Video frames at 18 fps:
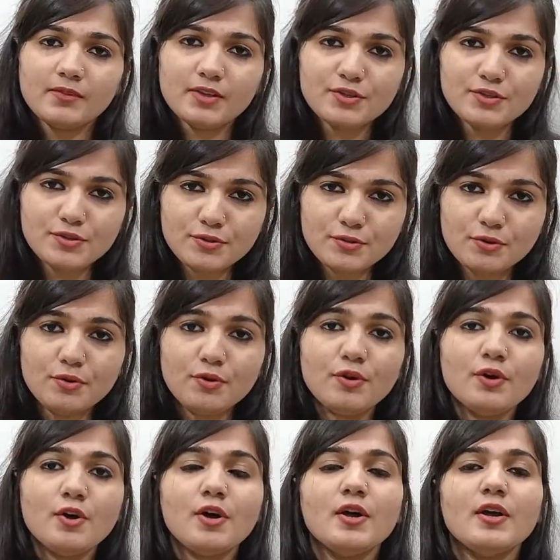
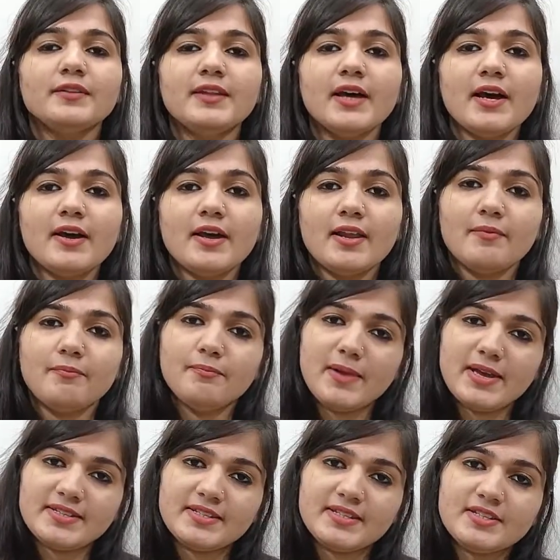So the
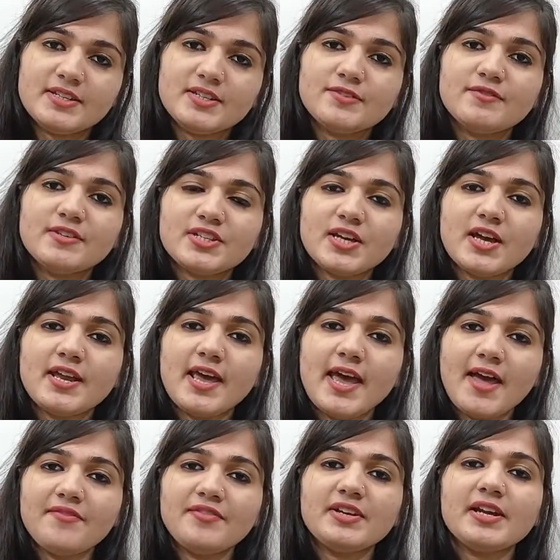messages which are
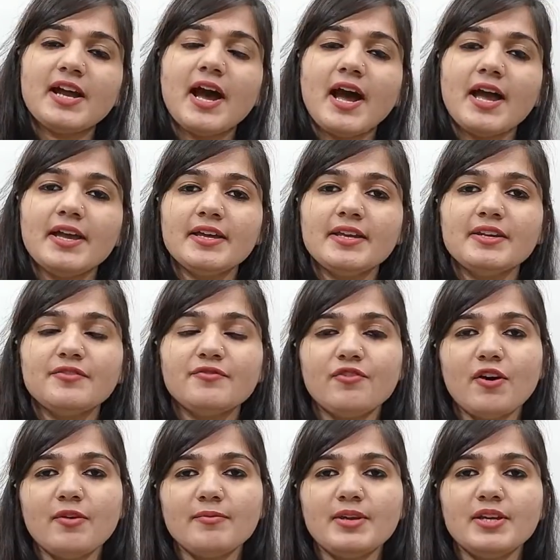having higher
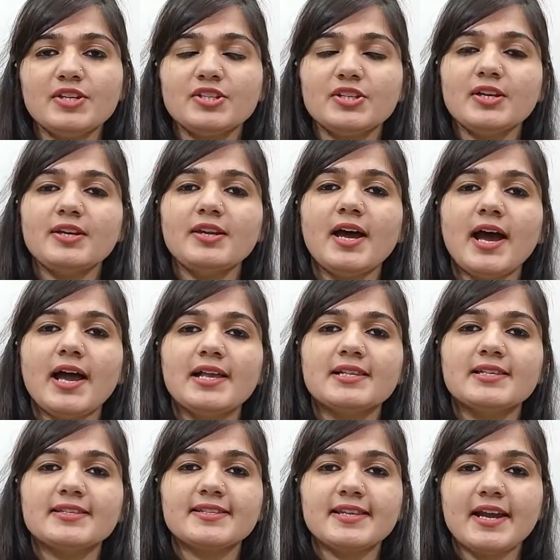information,
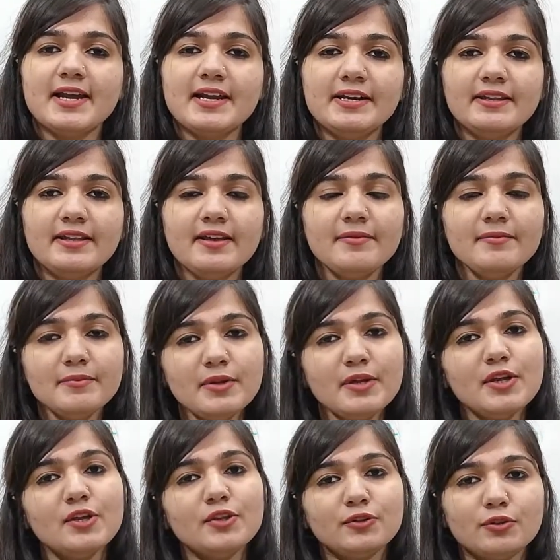I'll send them
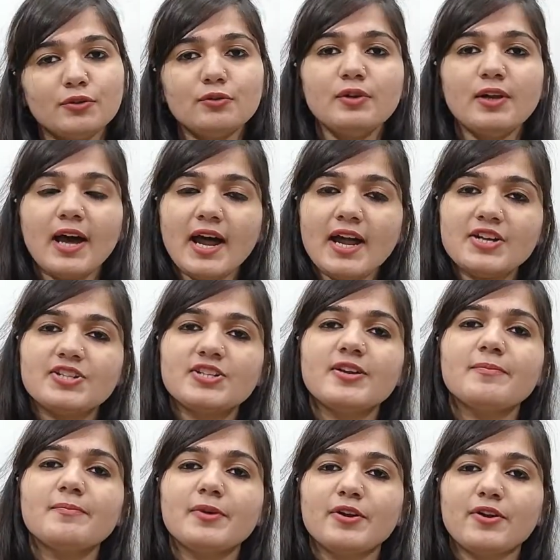through large
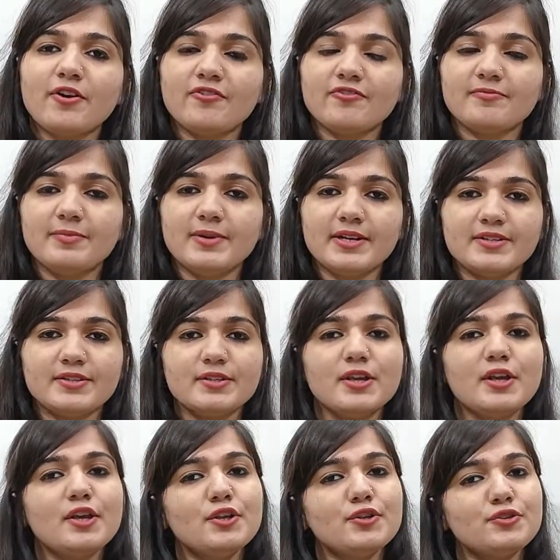number of bits.
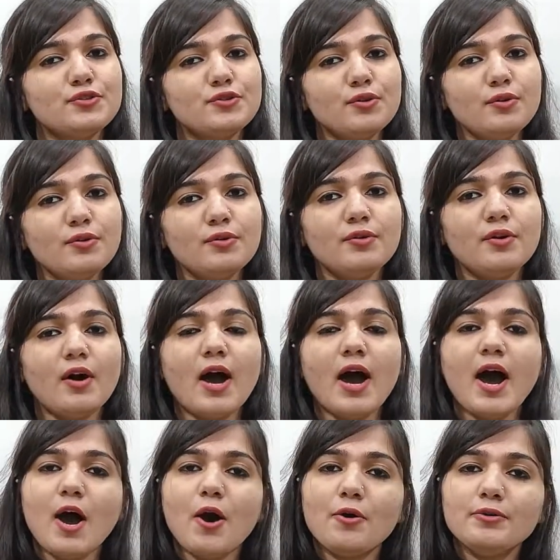So
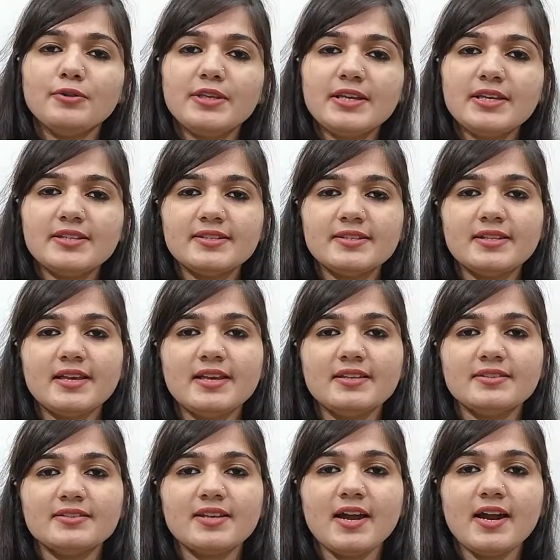how these
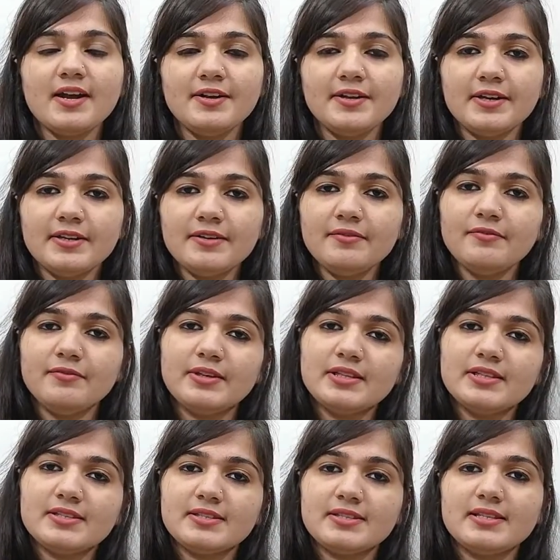things are done,
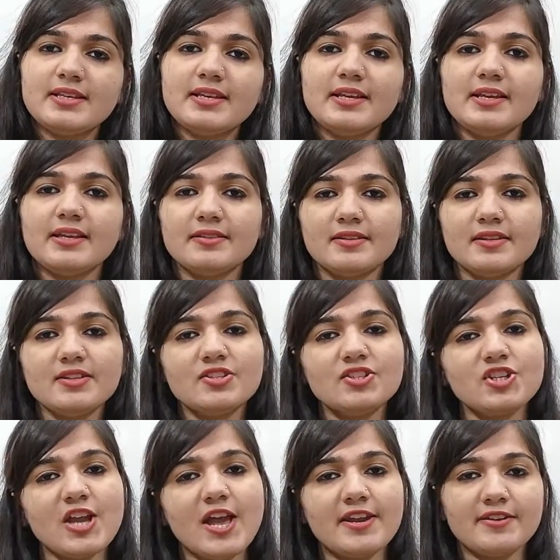we'll see in
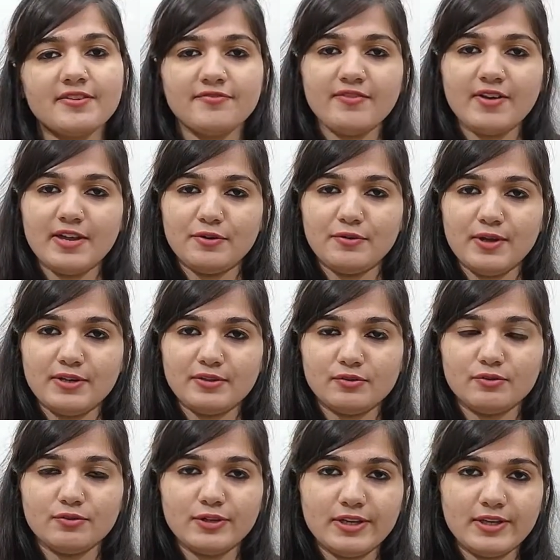this Shannon-Fano
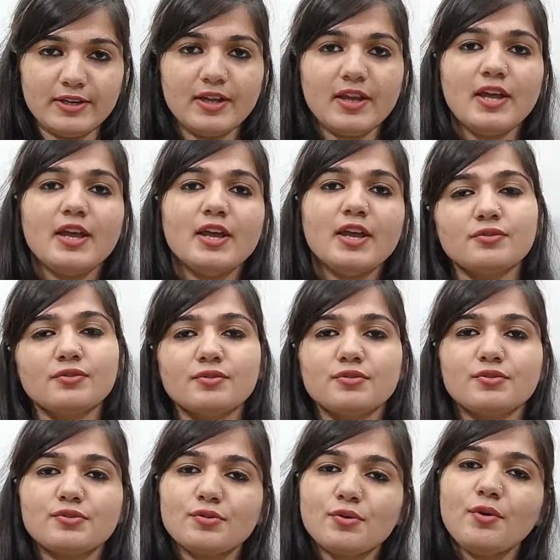encoding.
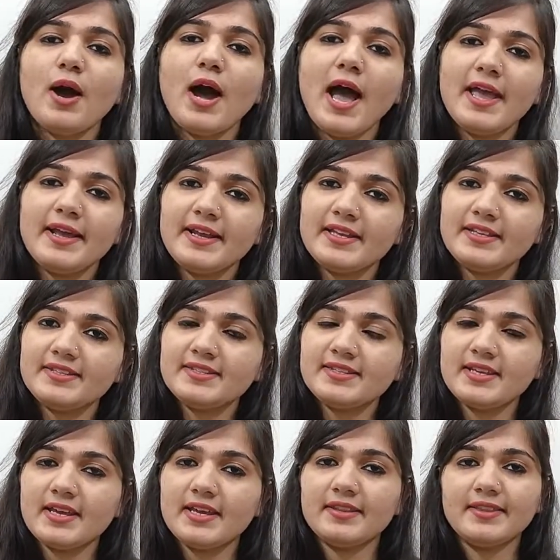So I can
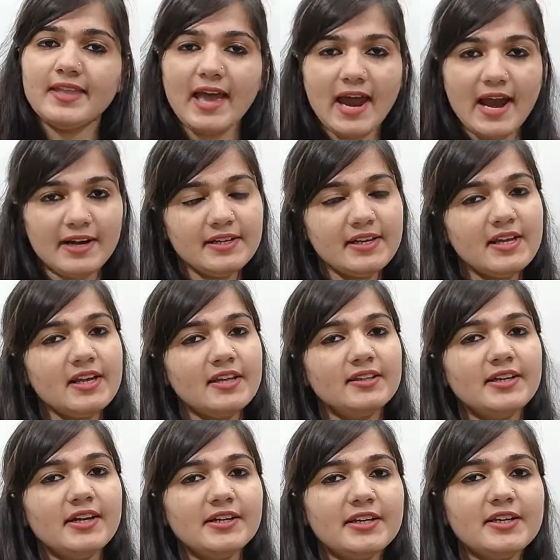say that
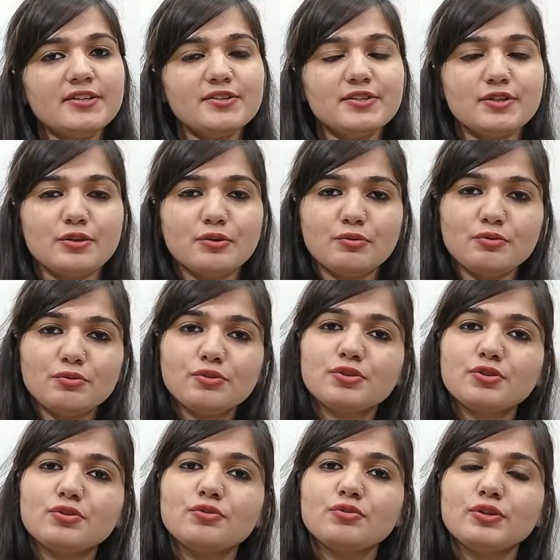it is
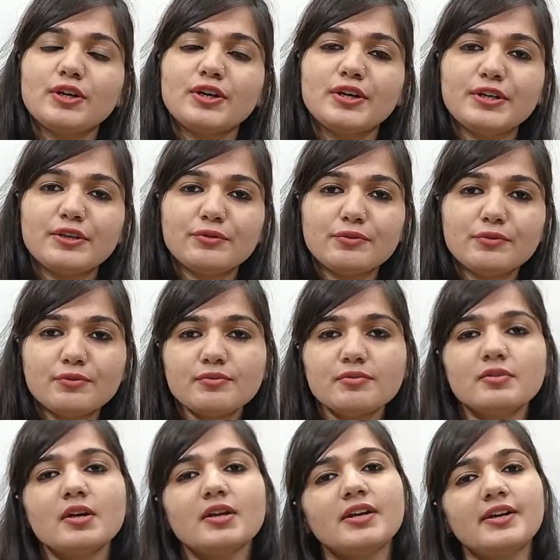used to
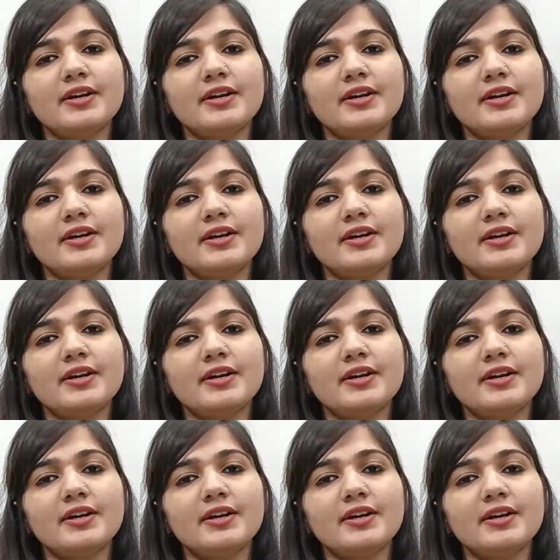reduce the